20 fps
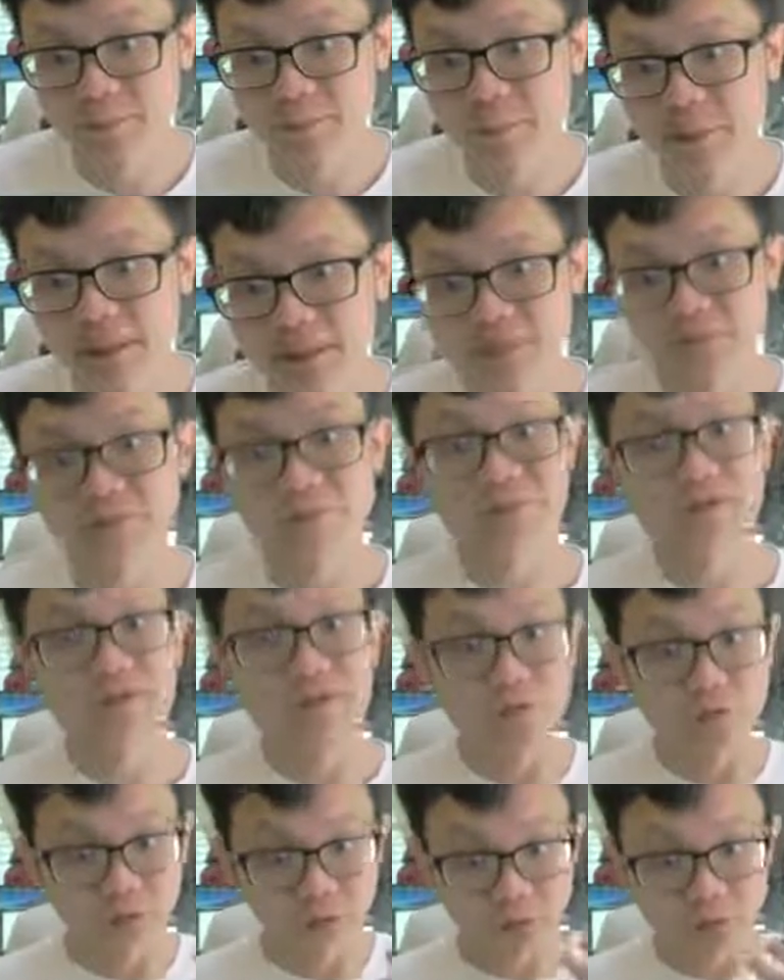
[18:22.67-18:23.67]
means if
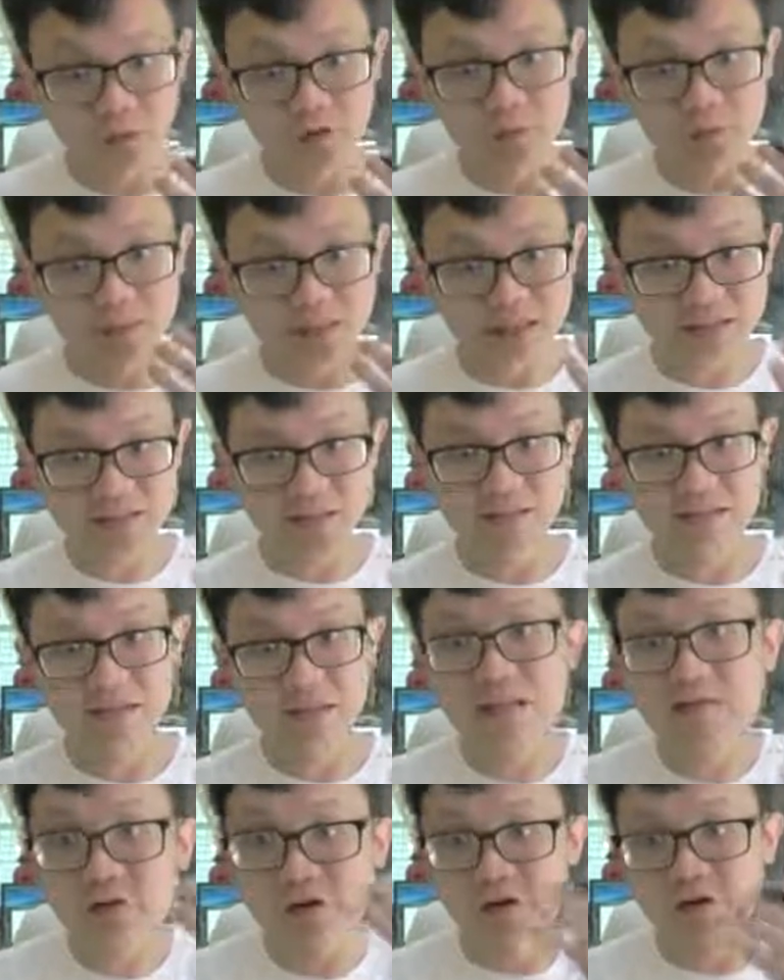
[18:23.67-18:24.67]
you low miss the
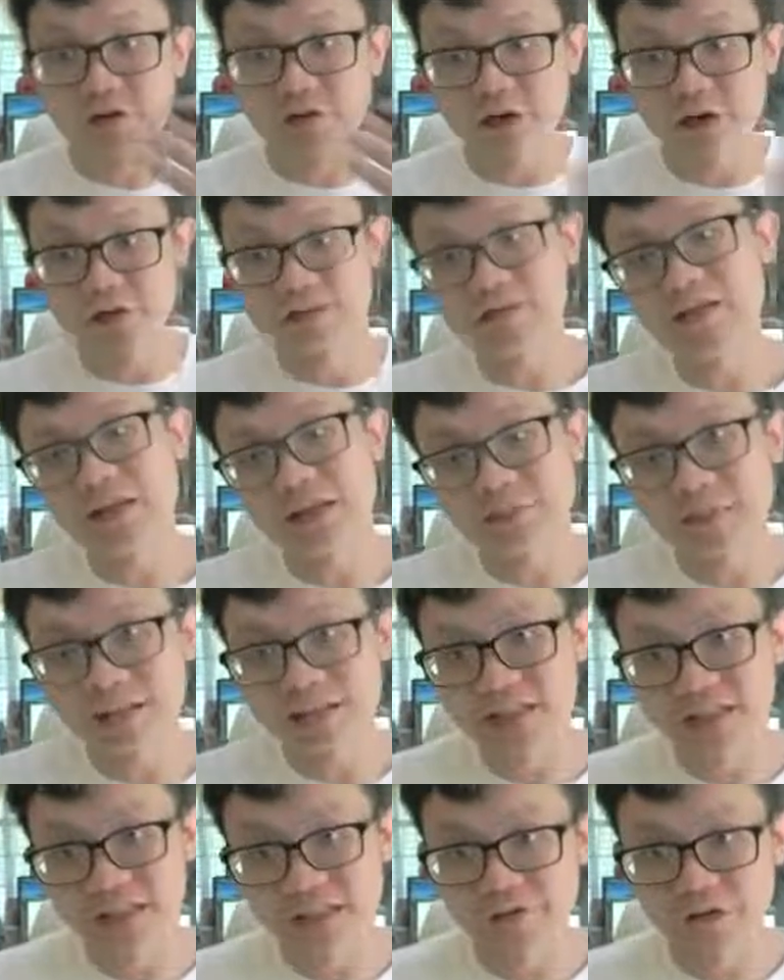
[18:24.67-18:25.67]
thing will go in so
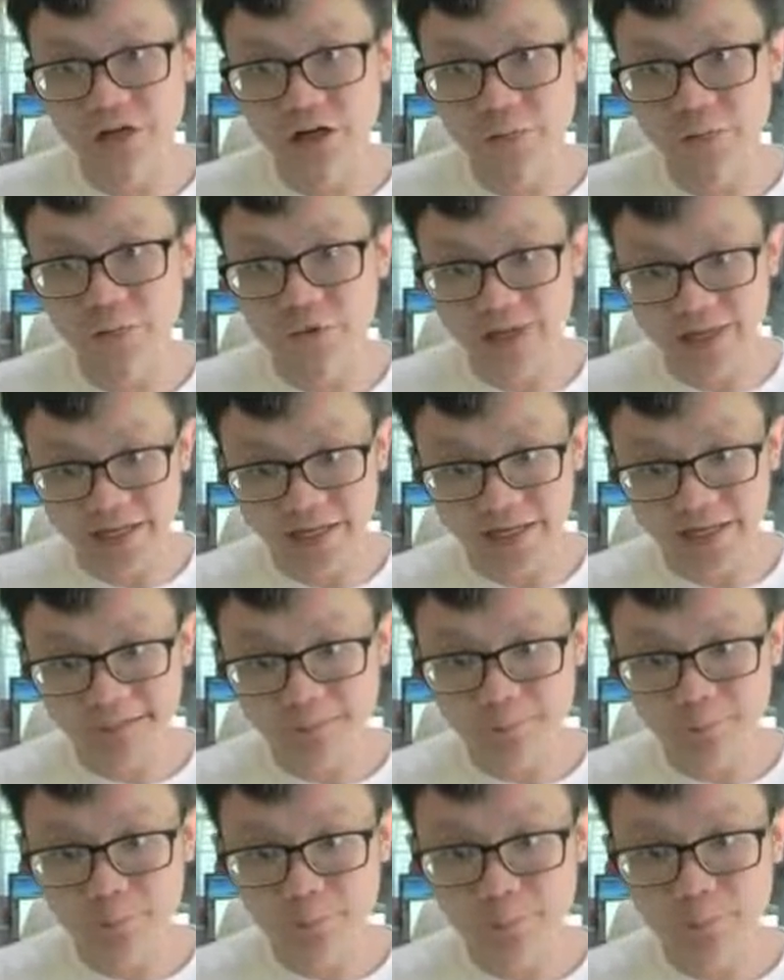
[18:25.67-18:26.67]
imagine if you are
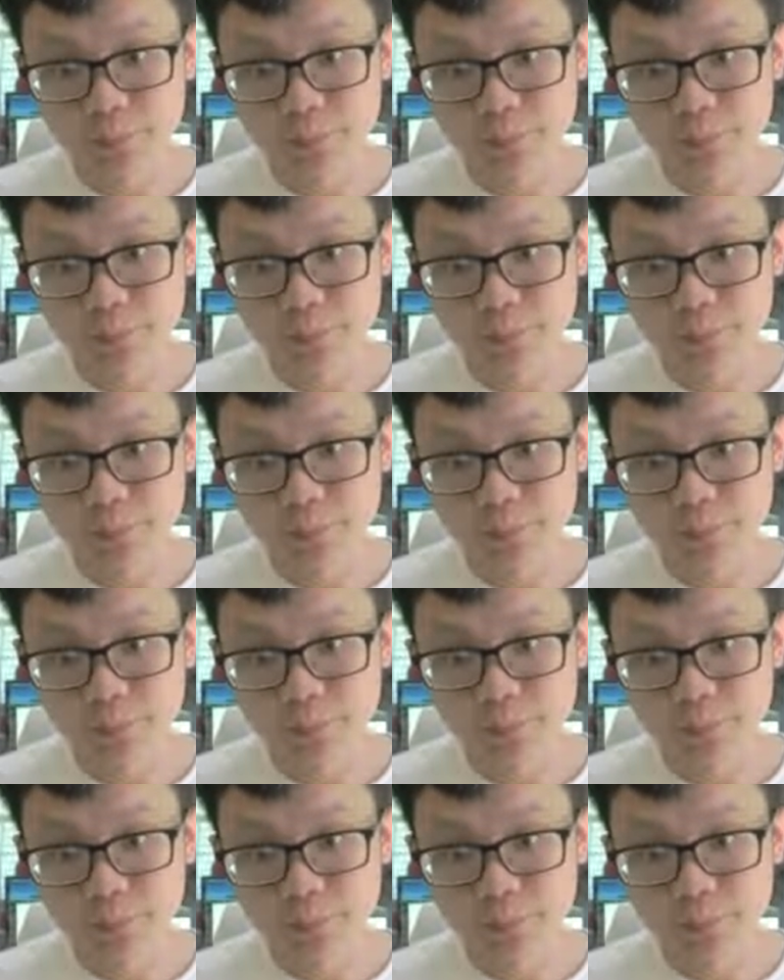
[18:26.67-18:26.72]
breathing